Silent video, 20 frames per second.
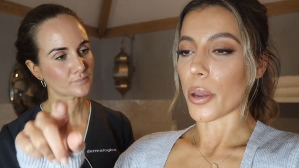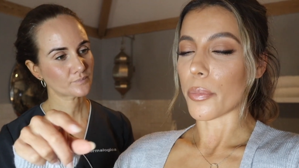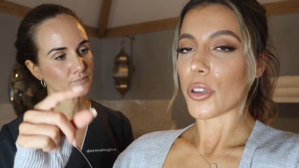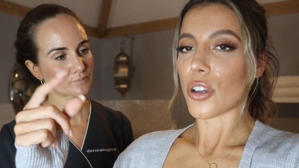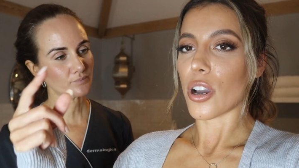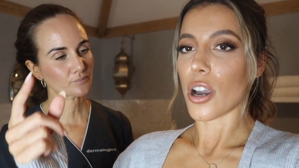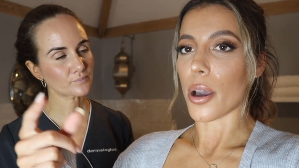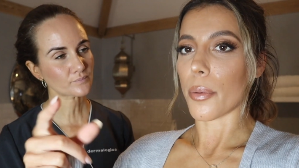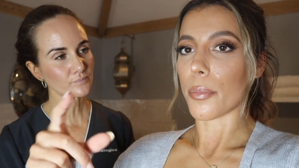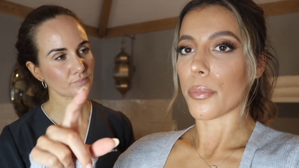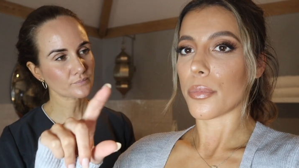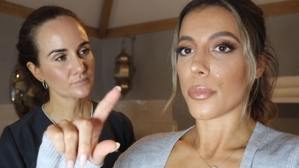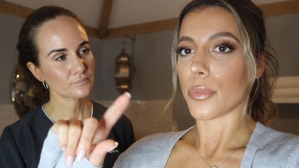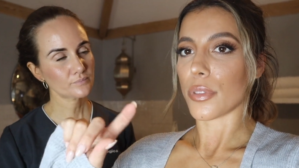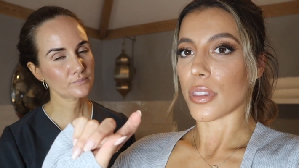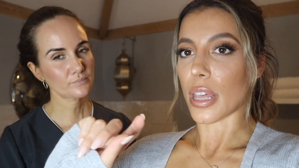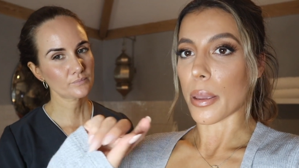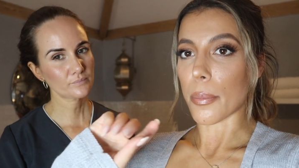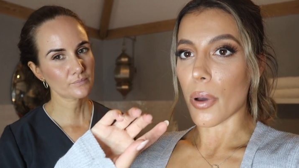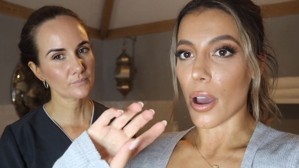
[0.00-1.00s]
Speaker 1: time you come,
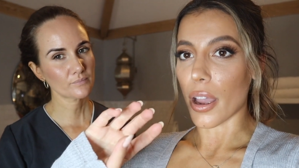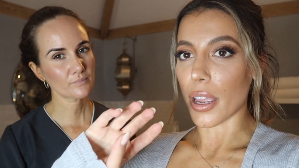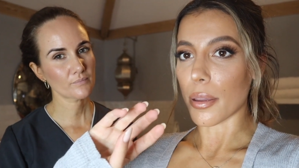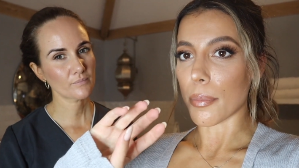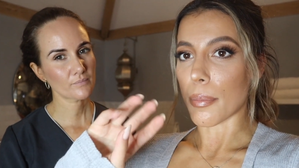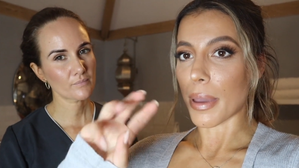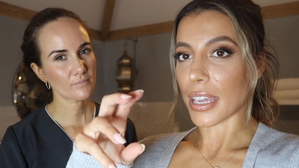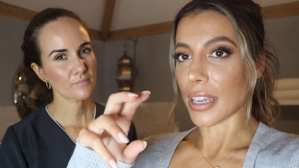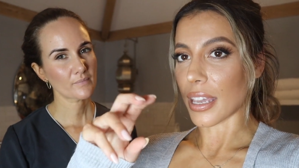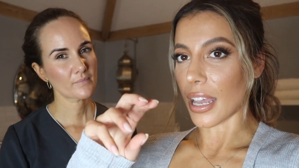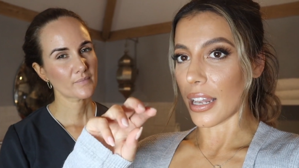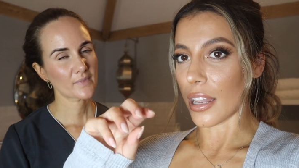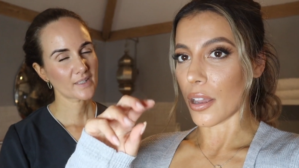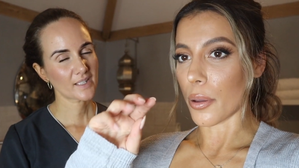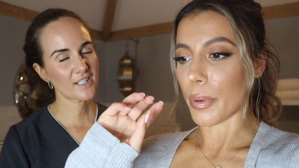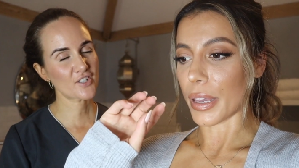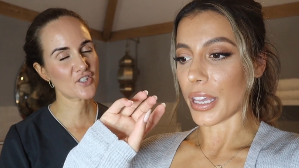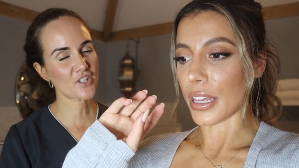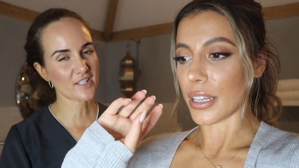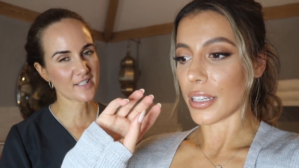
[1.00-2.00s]
they might make it a
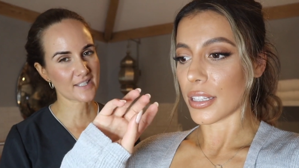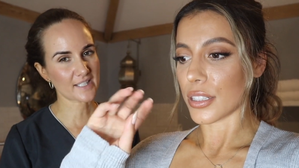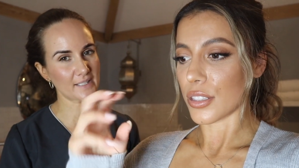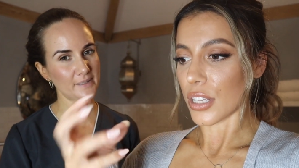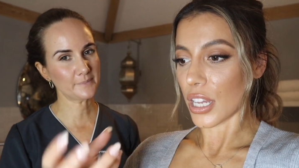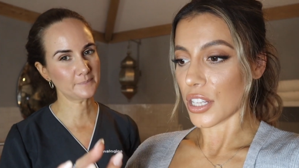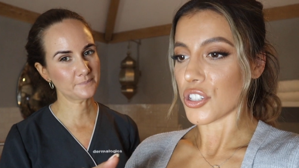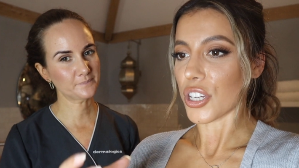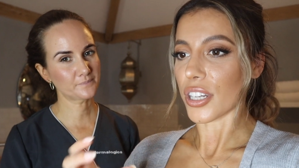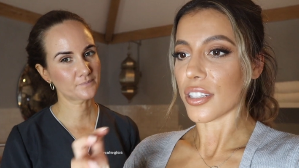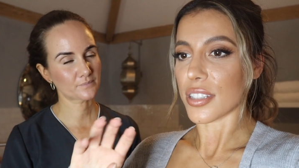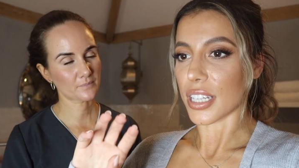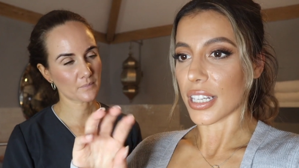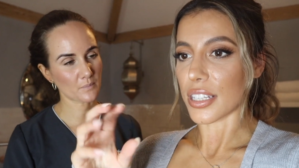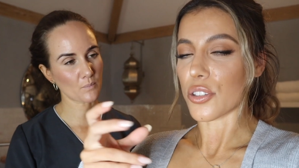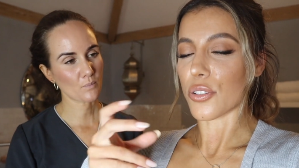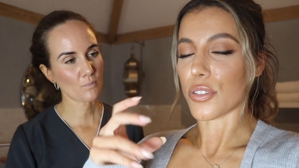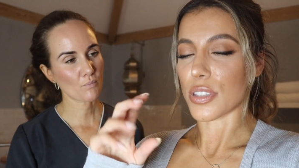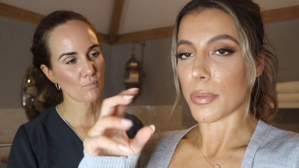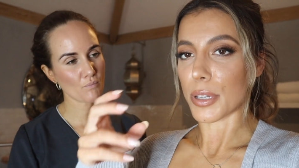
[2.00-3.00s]
little bit adjust it, adjust
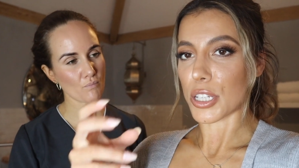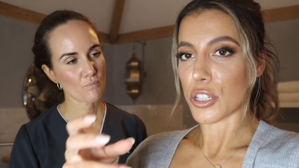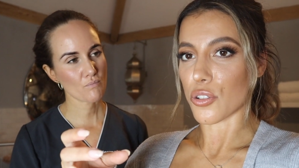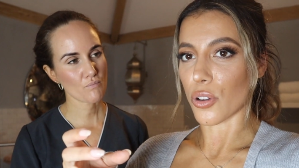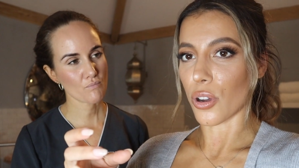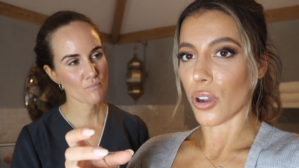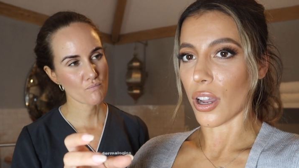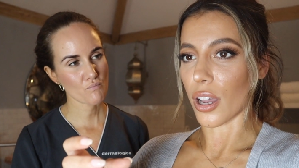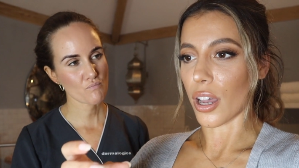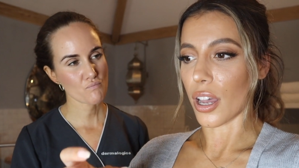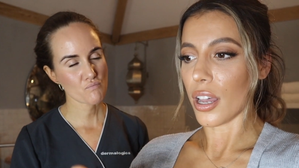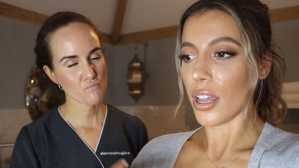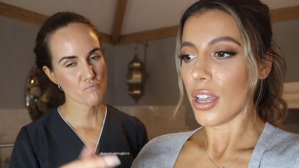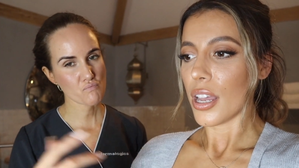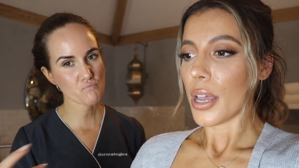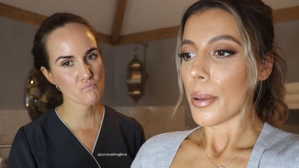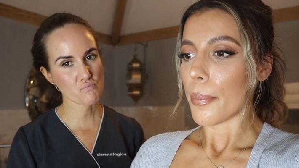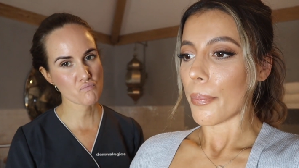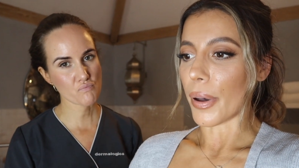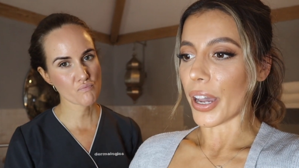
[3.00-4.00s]
it so it's a bit stronger.
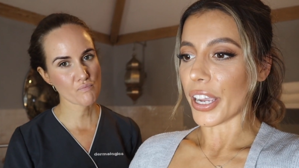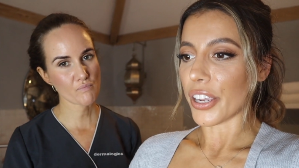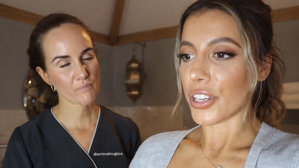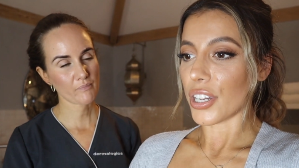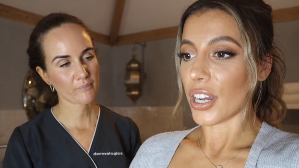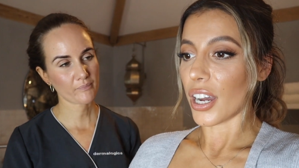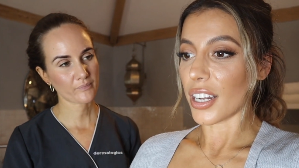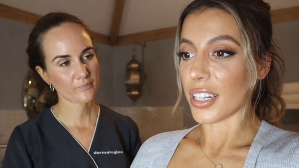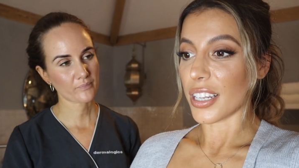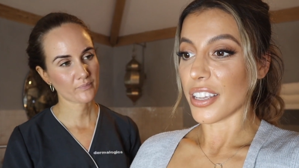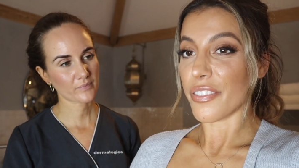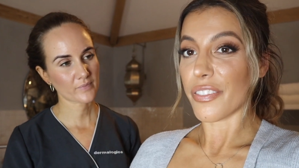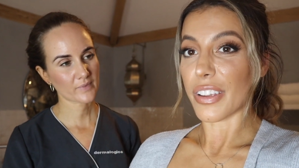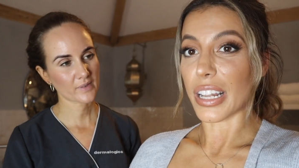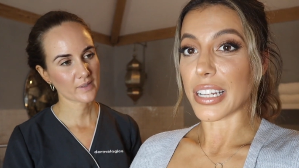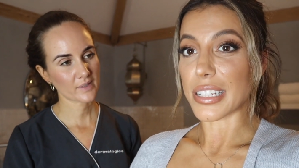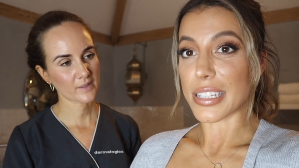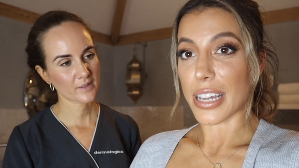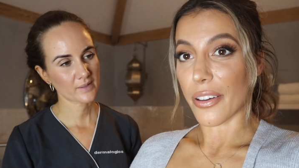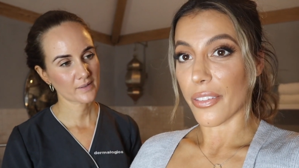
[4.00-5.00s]
Mm. But I could hardly
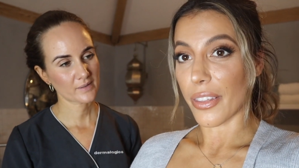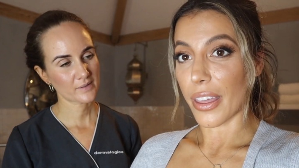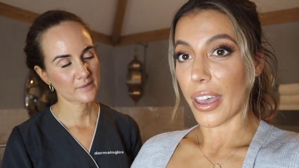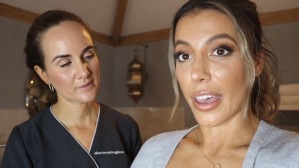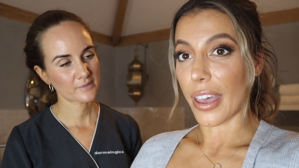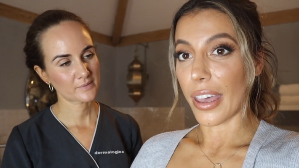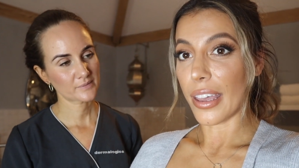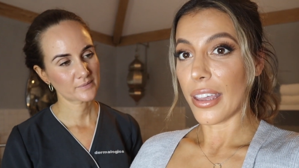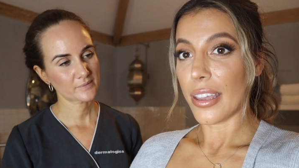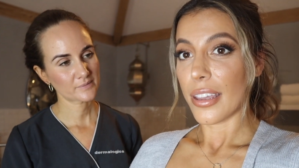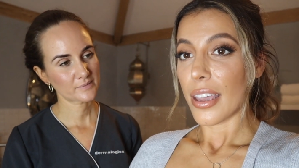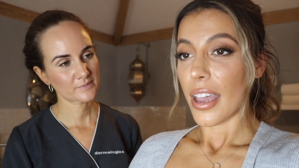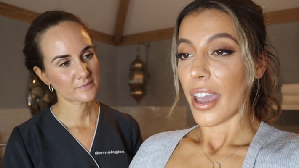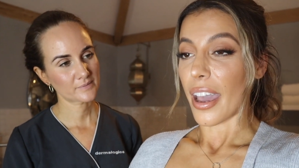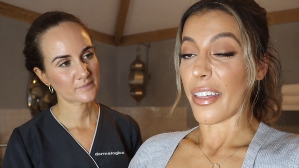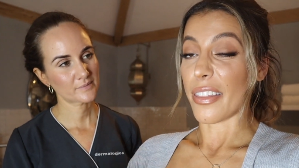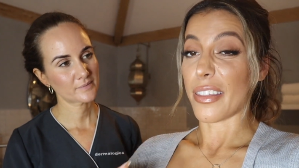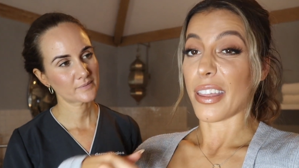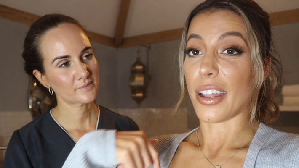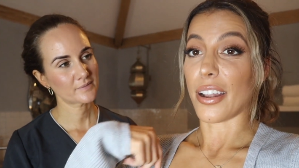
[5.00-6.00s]
feel it down there,
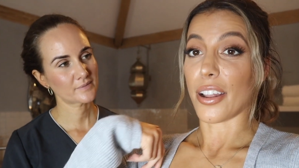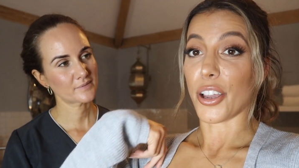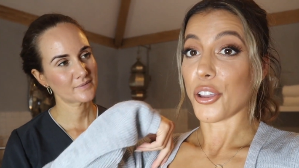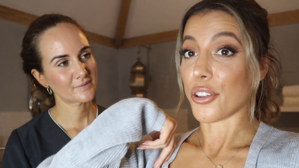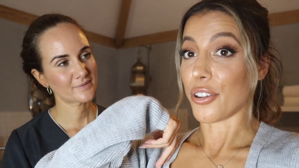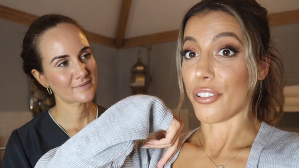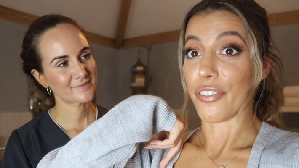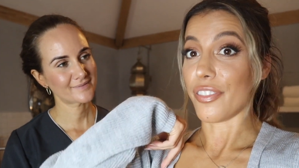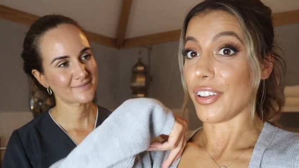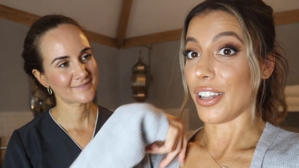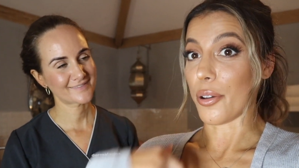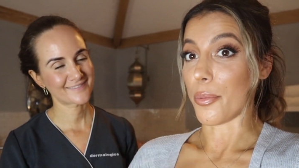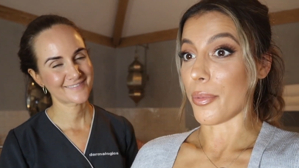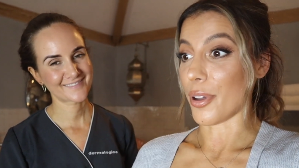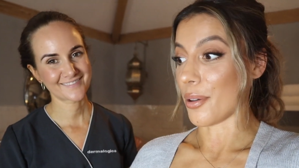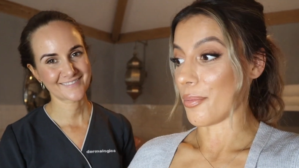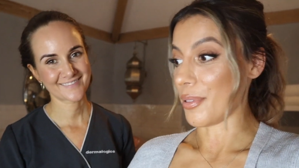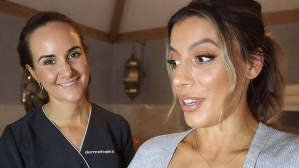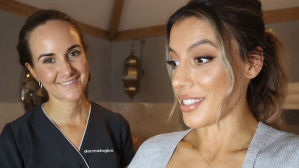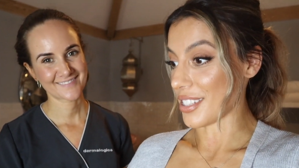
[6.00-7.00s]
and then I couldn't feel it on
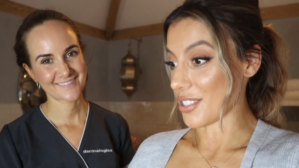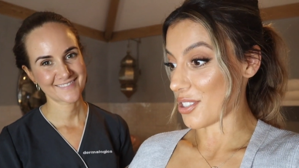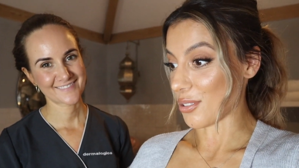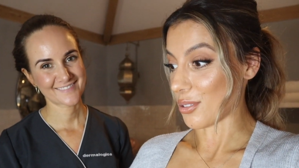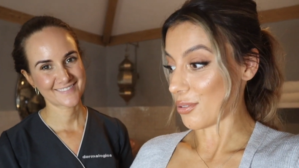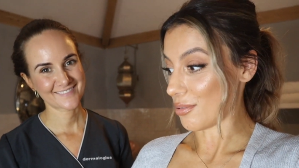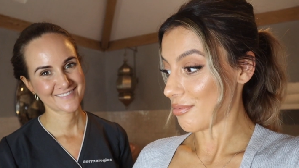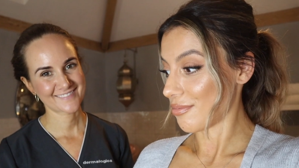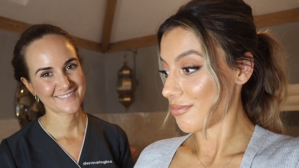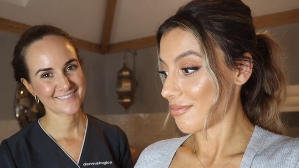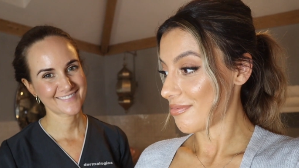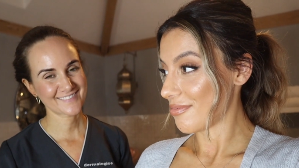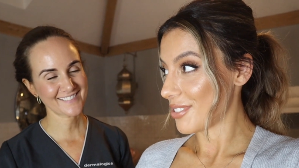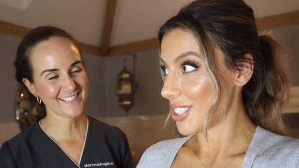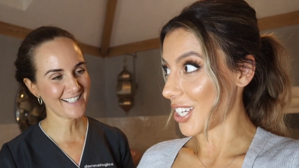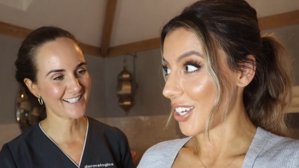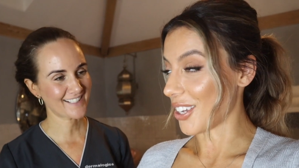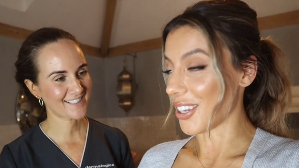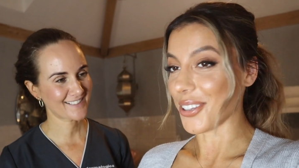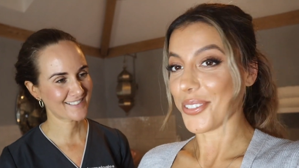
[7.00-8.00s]
my armpits at all.
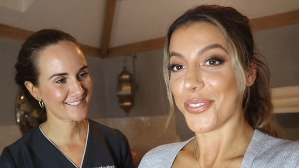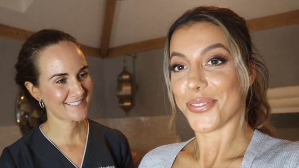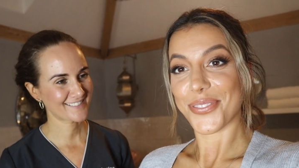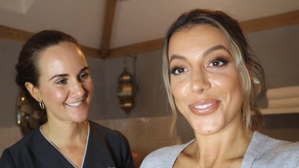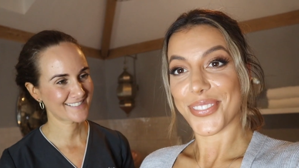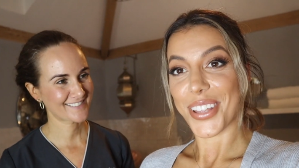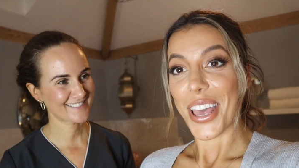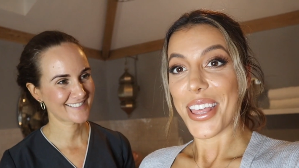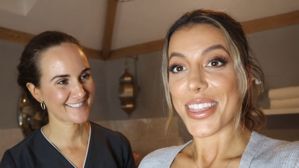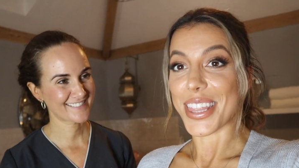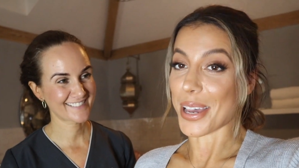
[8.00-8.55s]
So